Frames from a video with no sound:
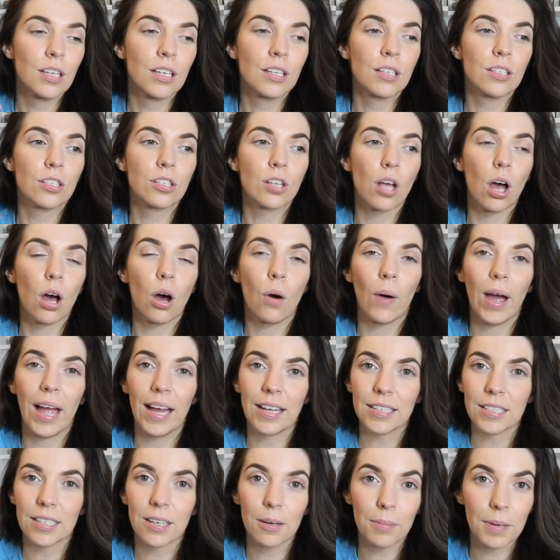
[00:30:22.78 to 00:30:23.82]
So I
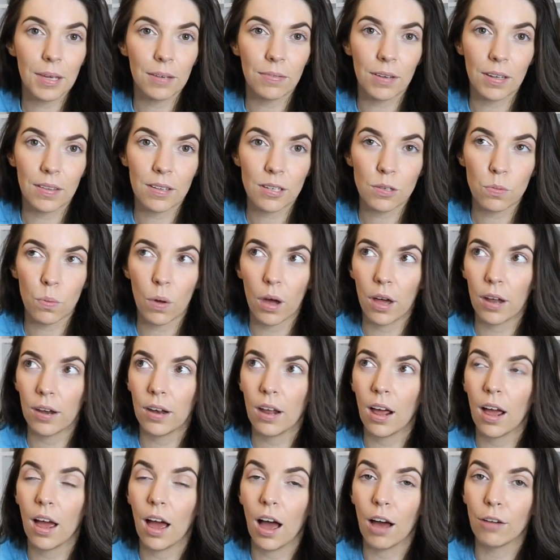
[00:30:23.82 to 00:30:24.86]
ended up giving this one
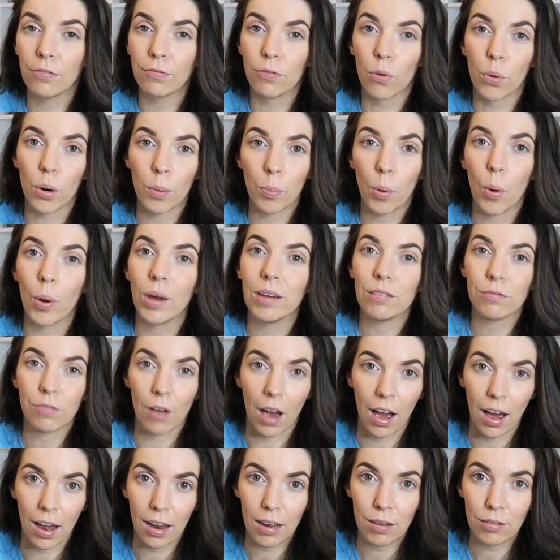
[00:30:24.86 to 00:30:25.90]
a
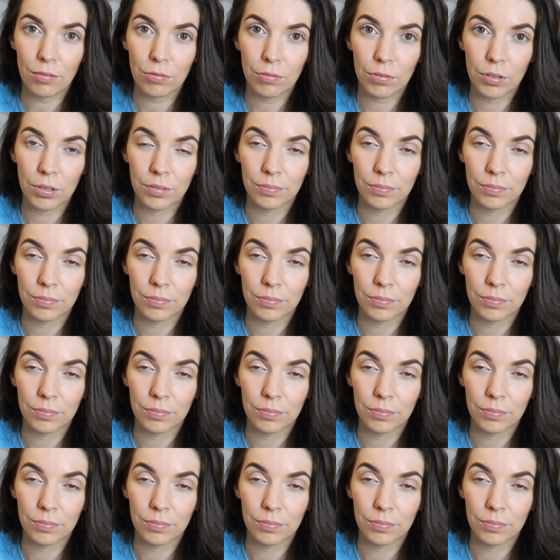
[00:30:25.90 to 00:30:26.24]
4.5.